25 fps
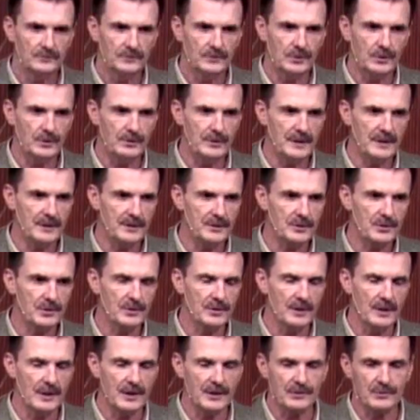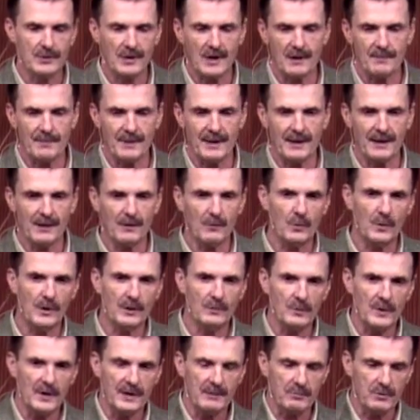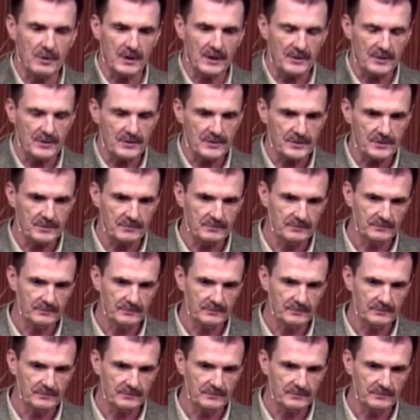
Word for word: Tune in, turn on, drop out, one way brothers.